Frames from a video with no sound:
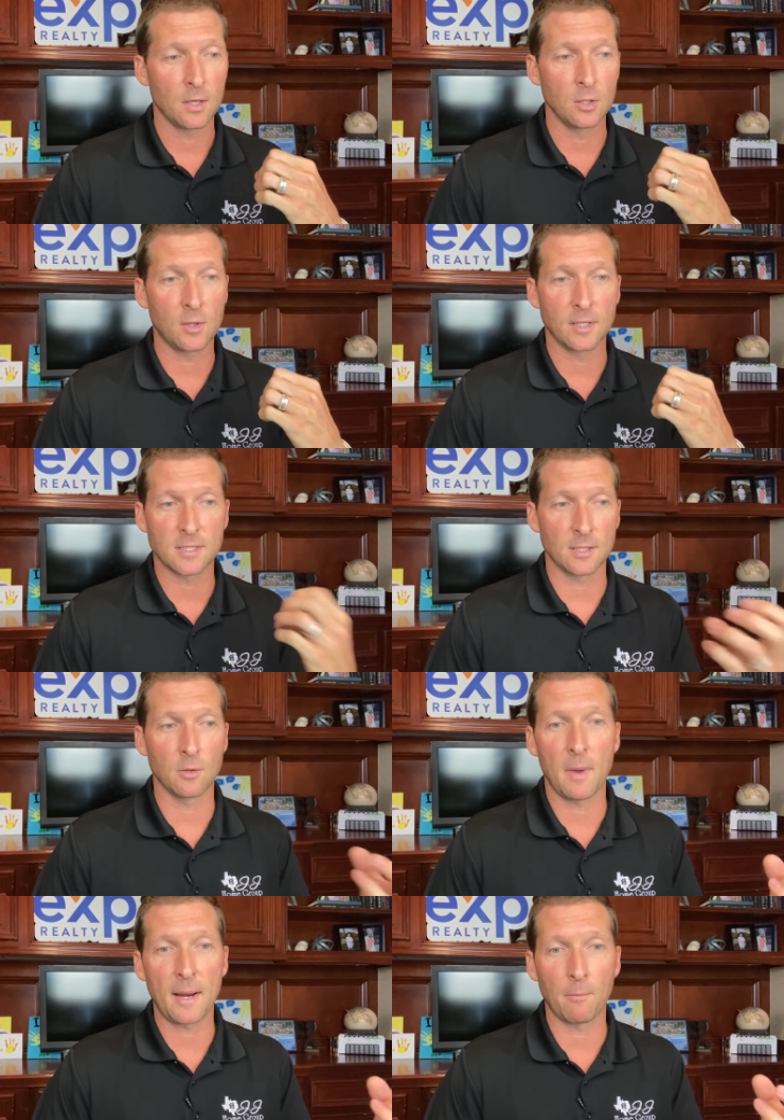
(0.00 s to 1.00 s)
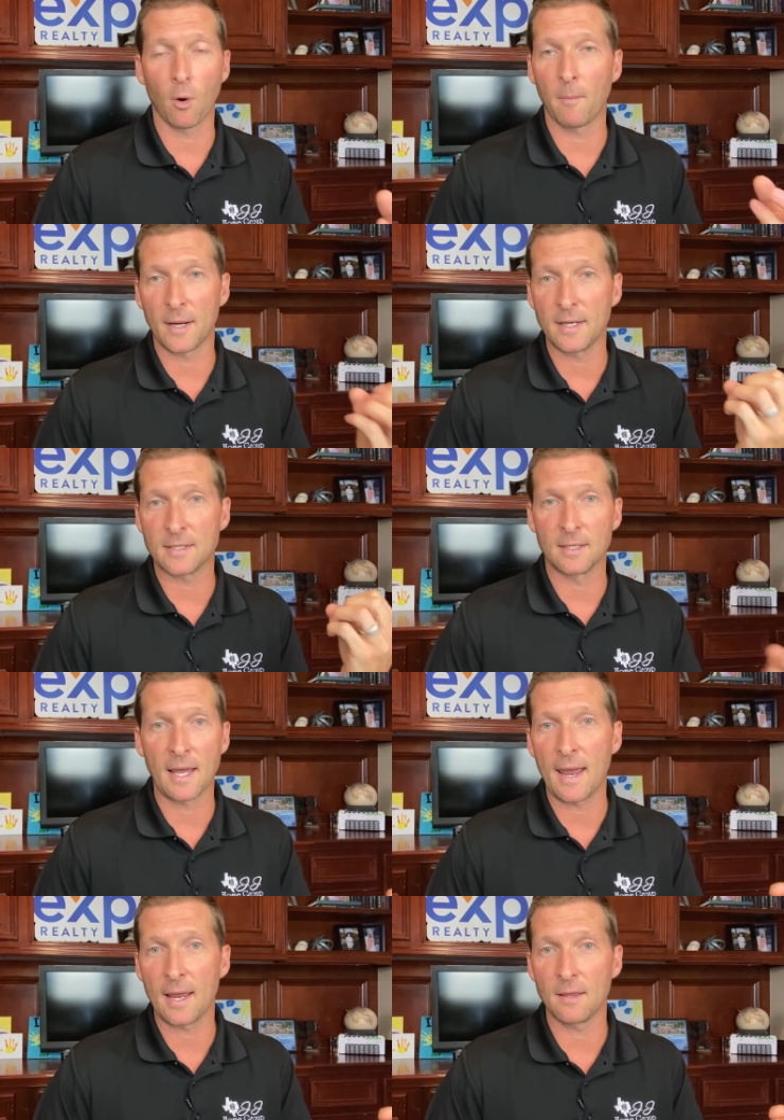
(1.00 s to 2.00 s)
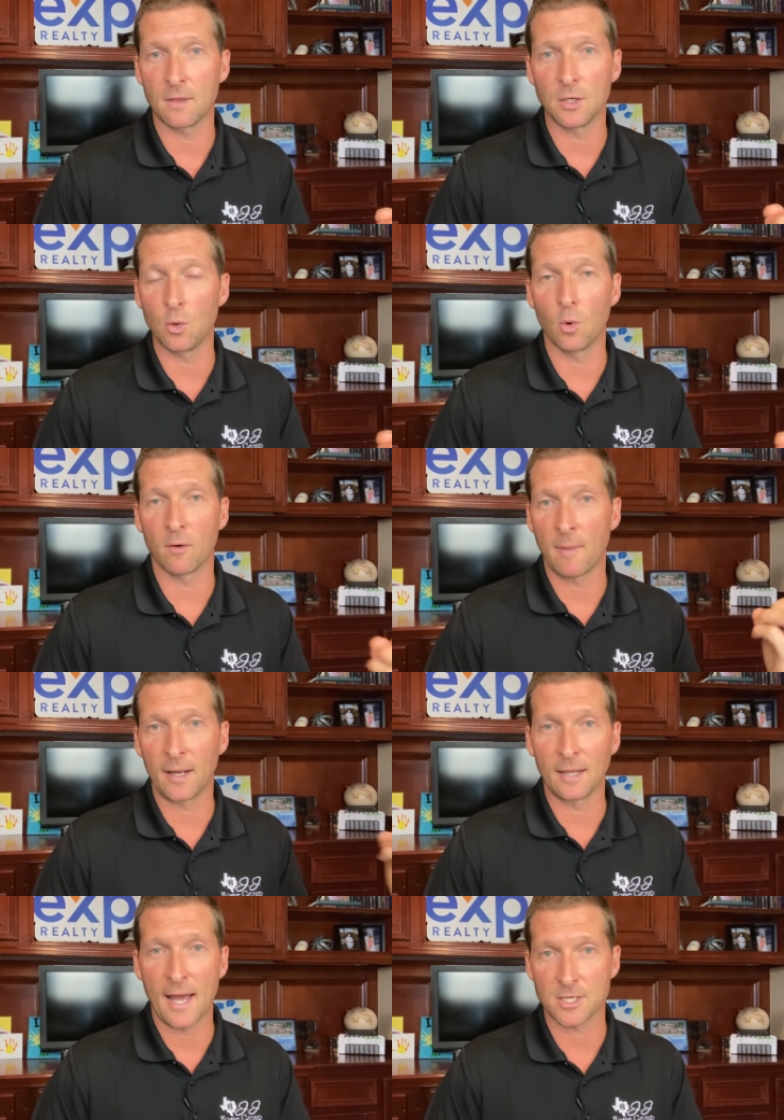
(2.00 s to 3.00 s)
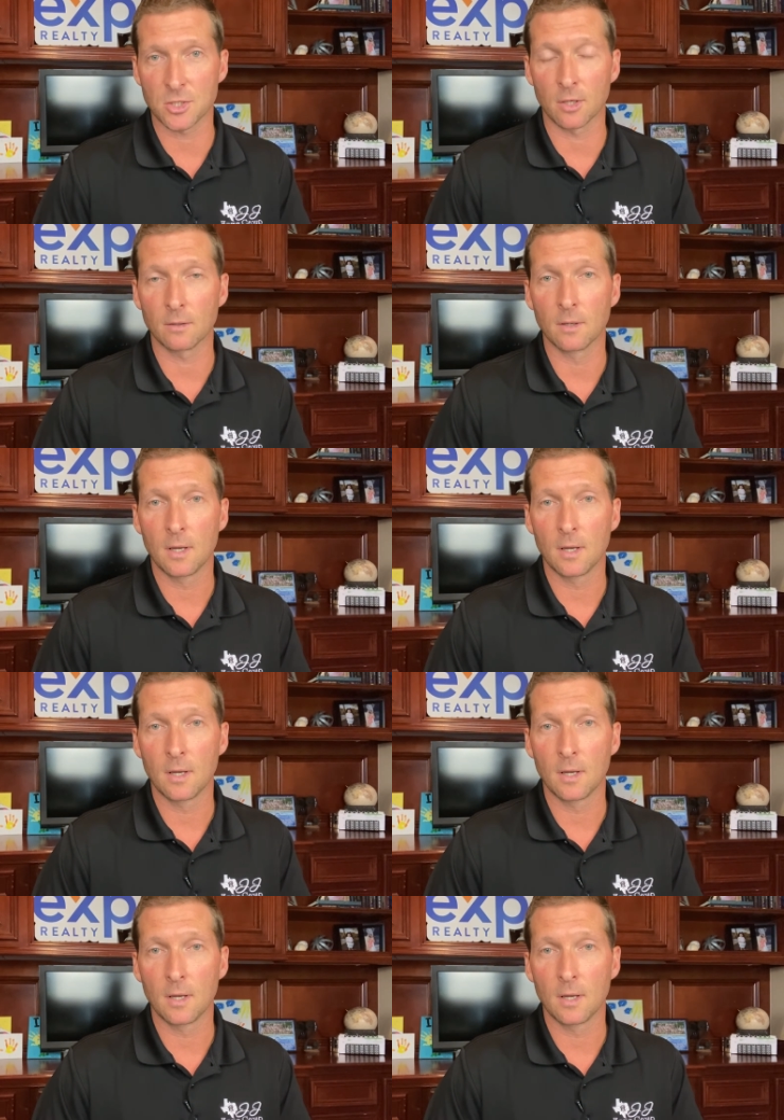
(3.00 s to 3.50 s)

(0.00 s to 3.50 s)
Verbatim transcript: you can still make more money today than you would have made last year.